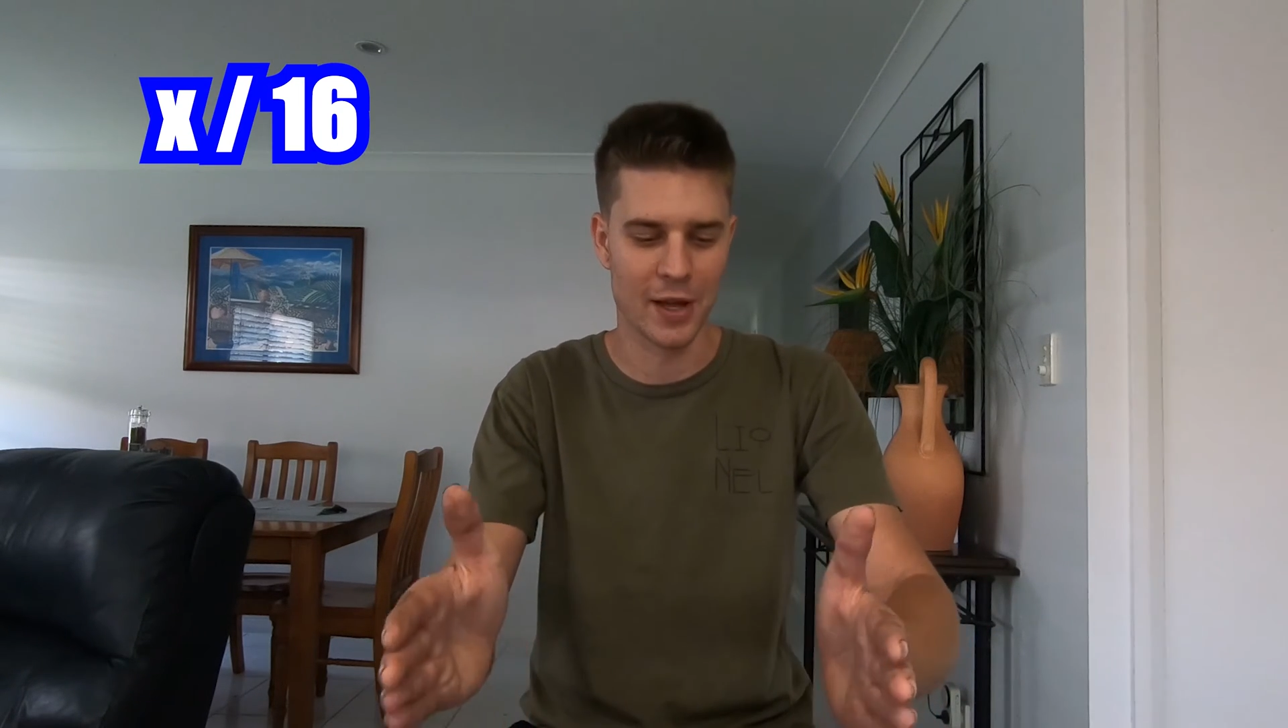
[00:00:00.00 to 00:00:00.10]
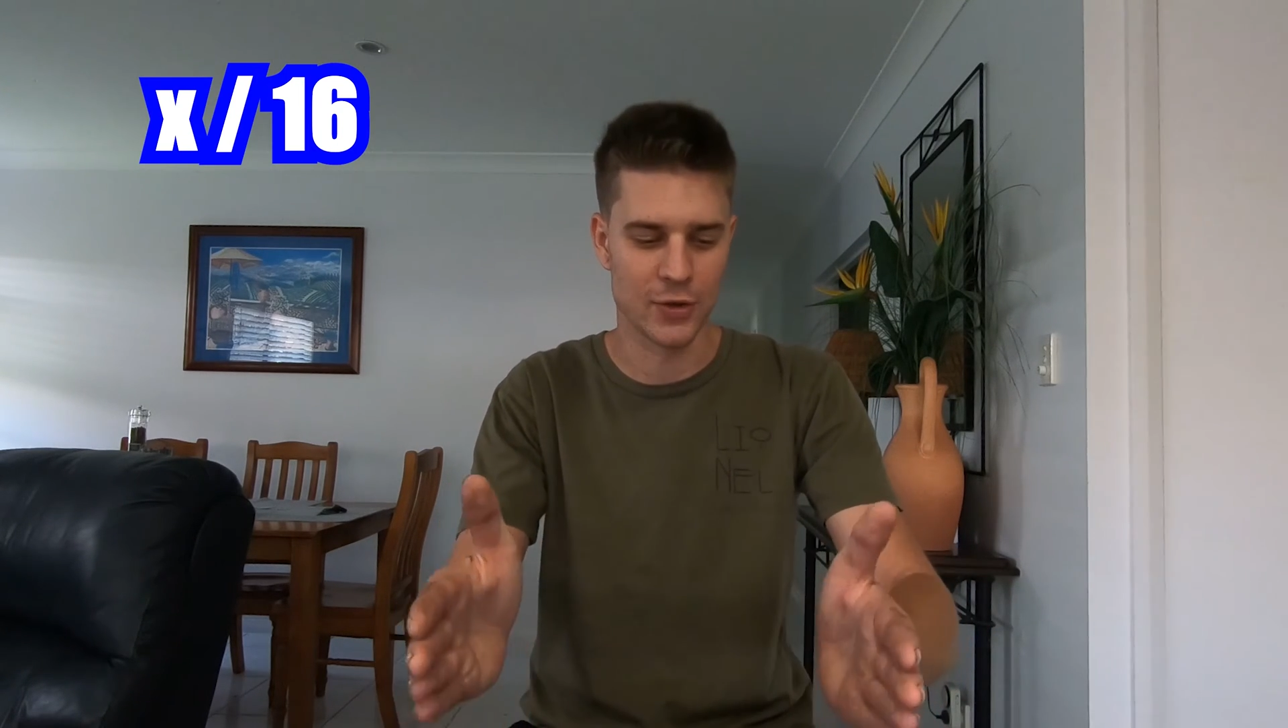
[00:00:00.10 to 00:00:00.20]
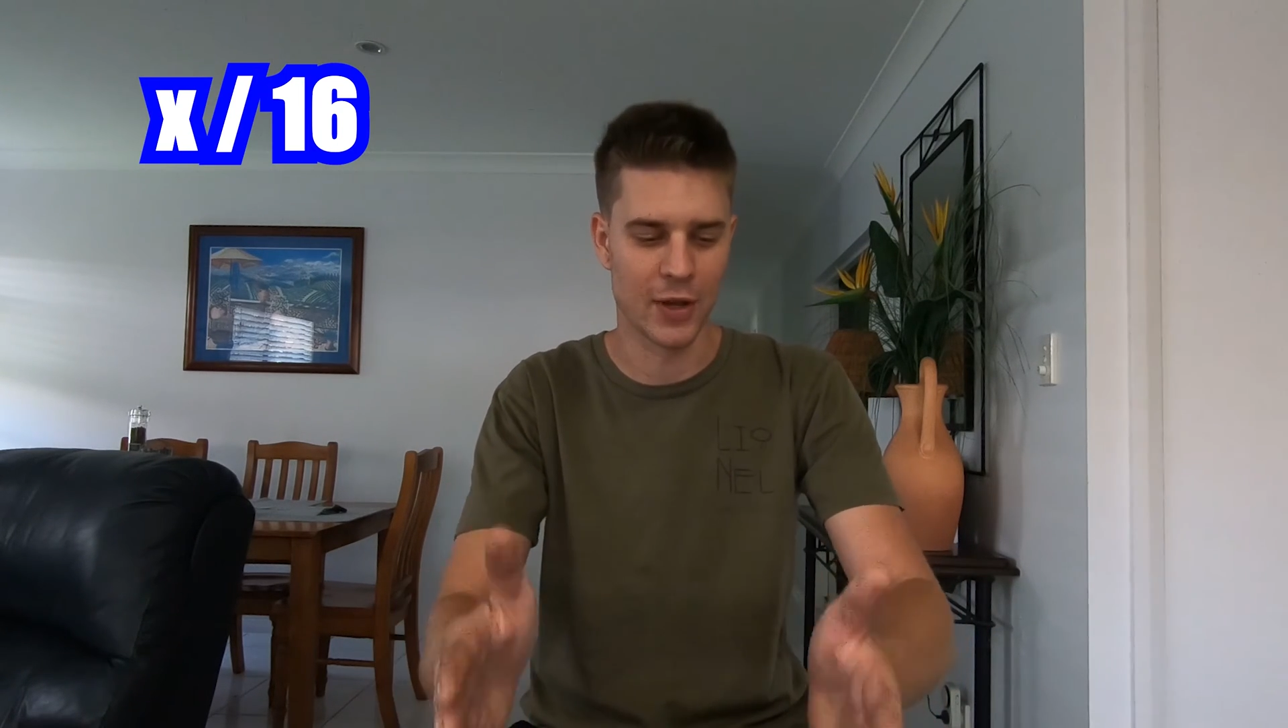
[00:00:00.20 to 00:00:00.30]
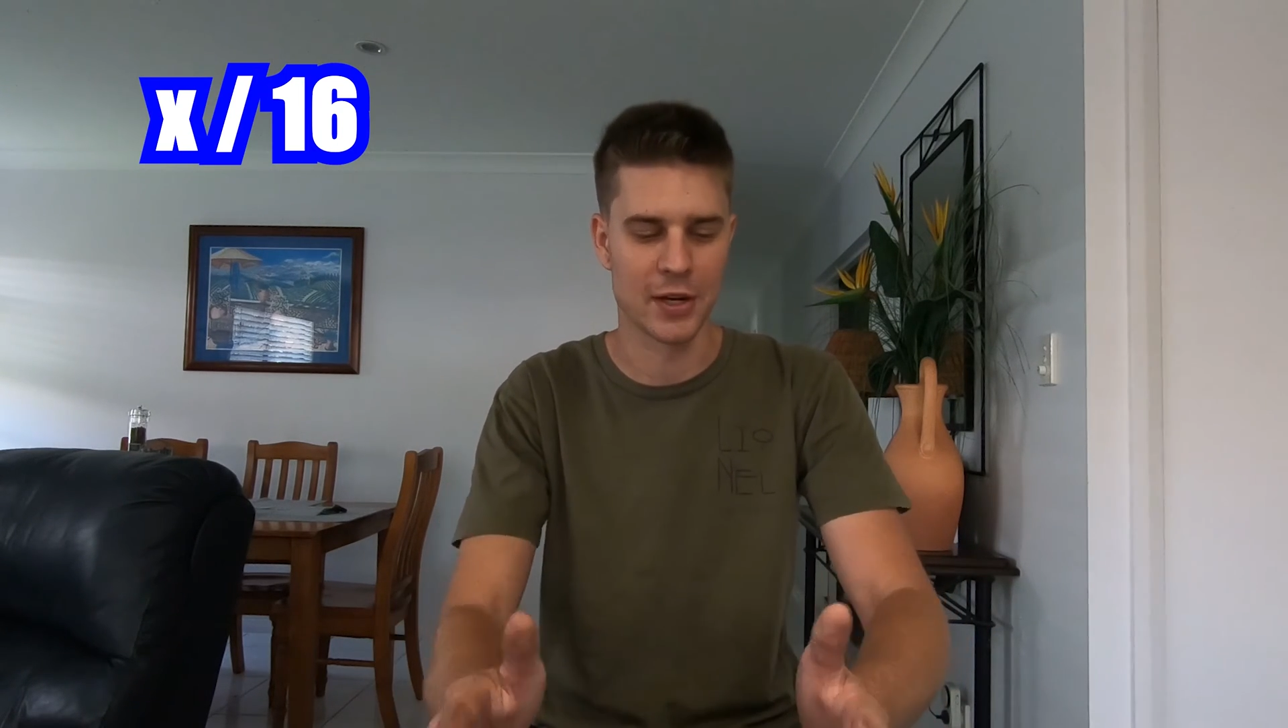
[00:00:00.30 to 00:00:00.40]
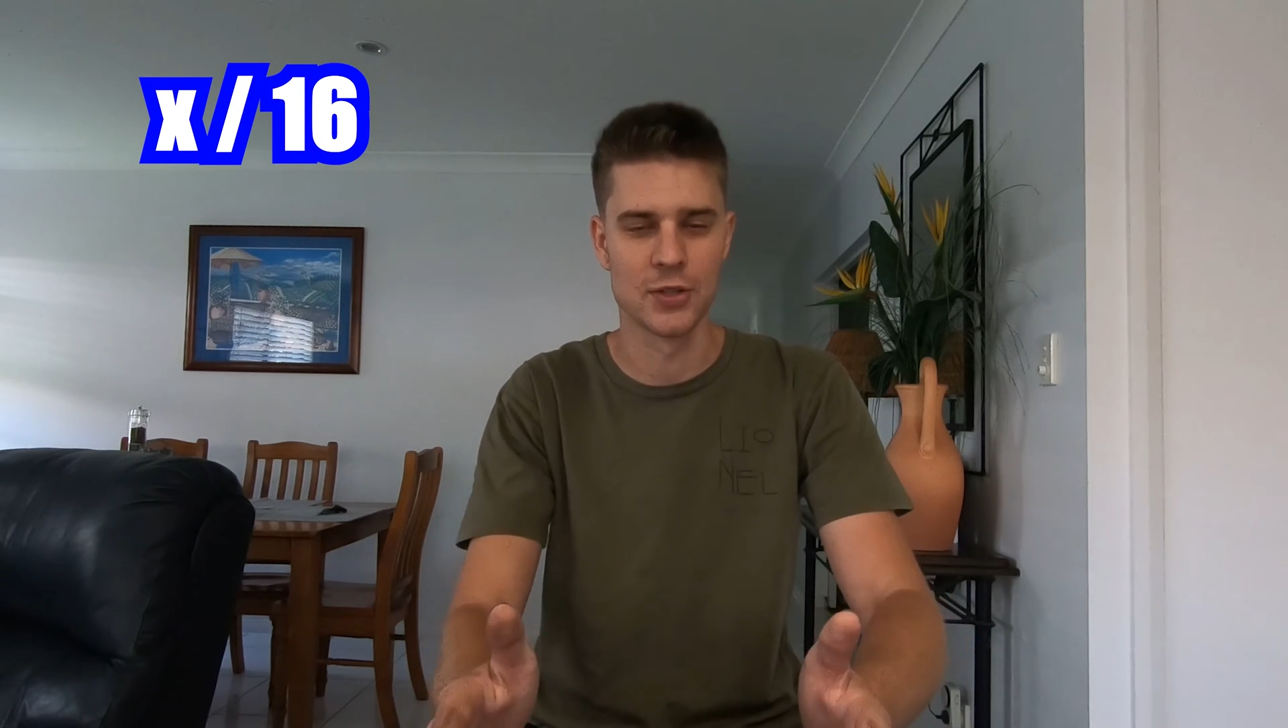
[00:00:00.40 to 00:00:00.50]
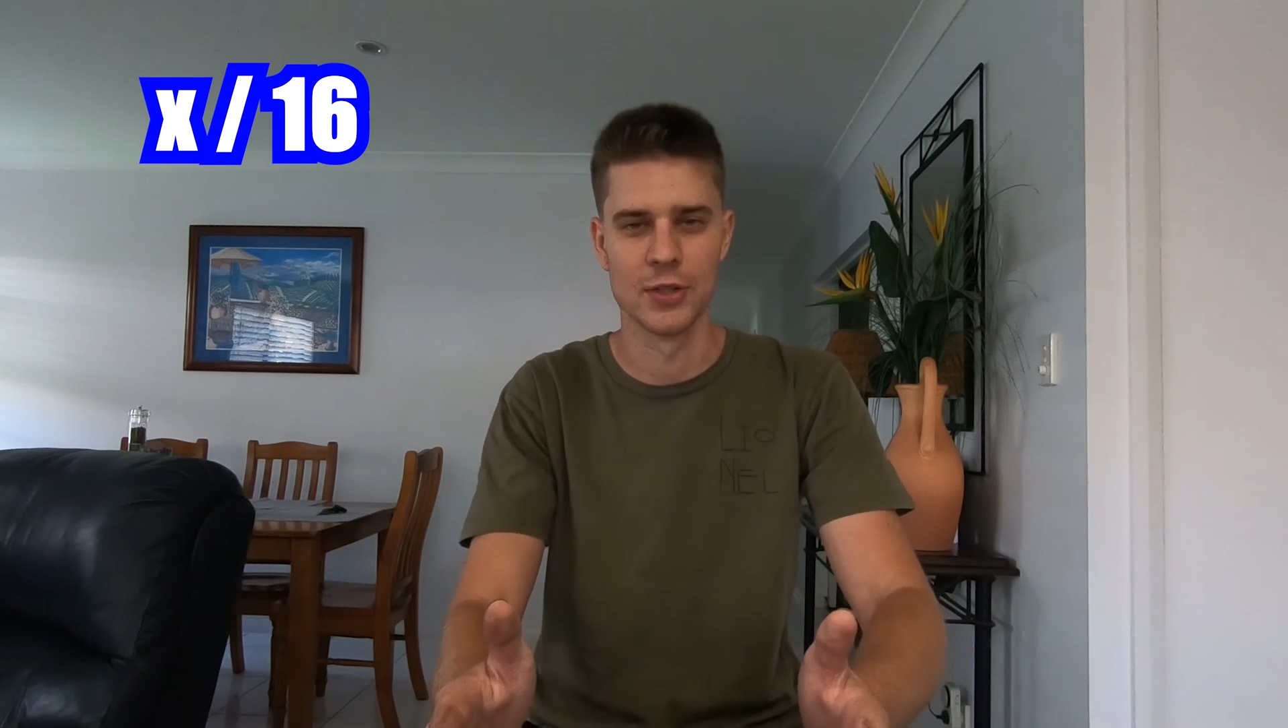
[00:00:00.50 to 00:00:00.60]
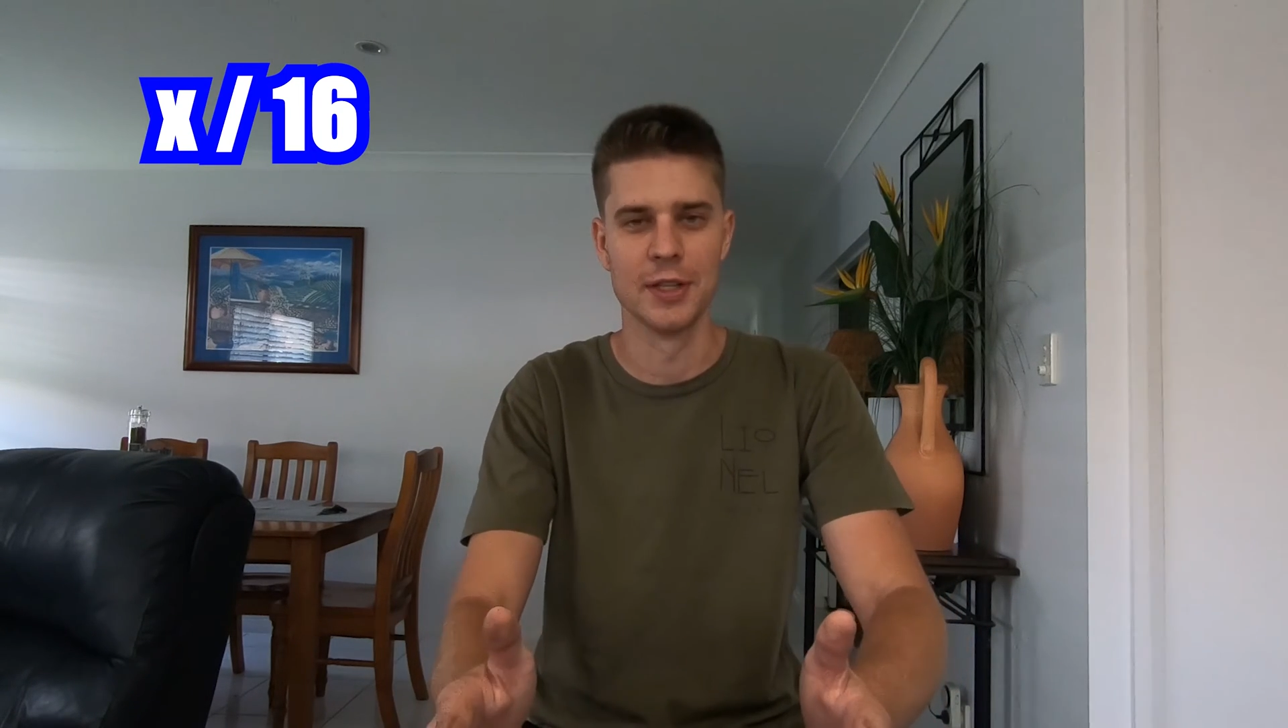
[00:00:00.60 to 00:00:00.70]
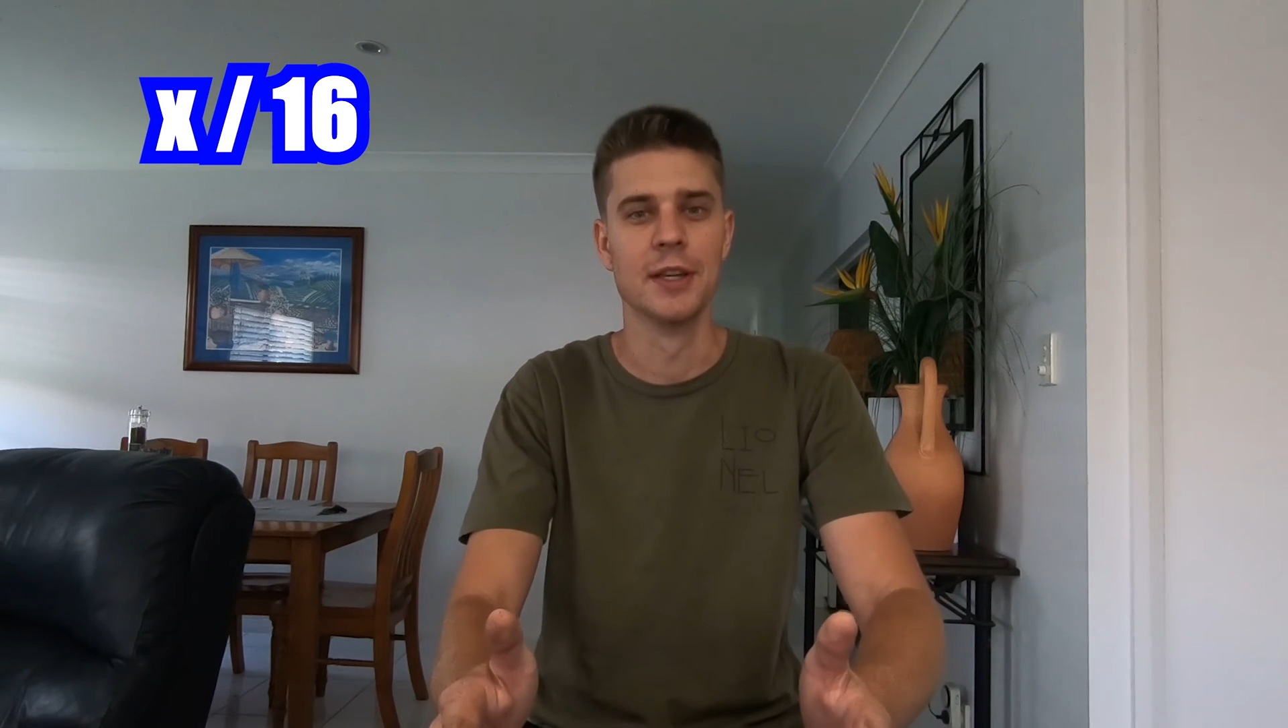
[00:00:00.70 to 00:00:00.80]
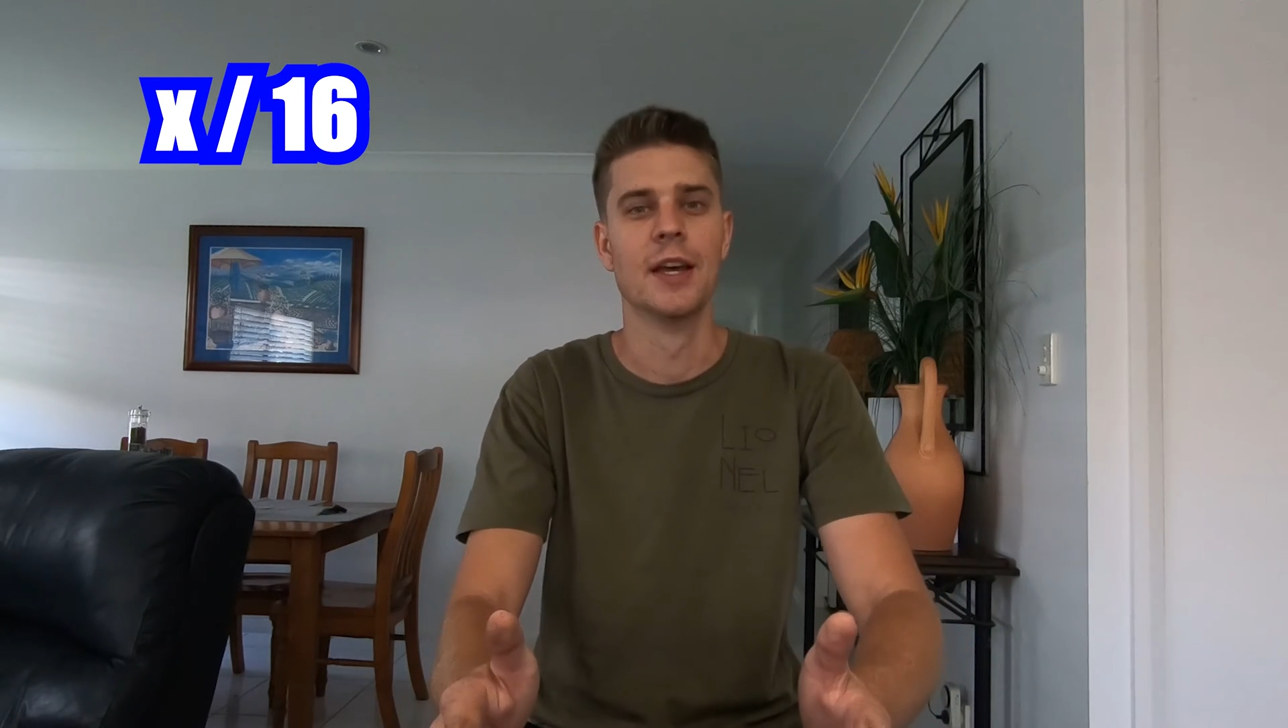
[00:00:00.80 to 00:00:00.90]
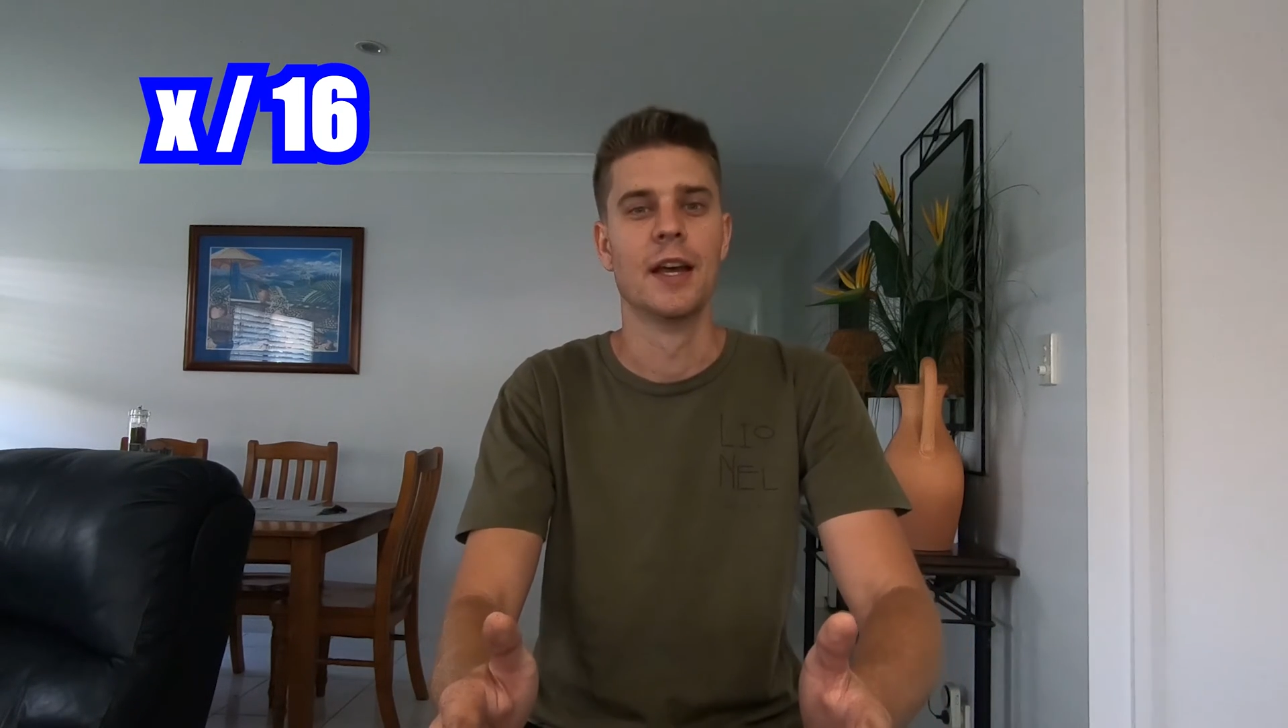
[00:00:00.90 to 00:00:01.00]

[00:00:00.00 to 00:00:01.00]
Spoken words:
how to actually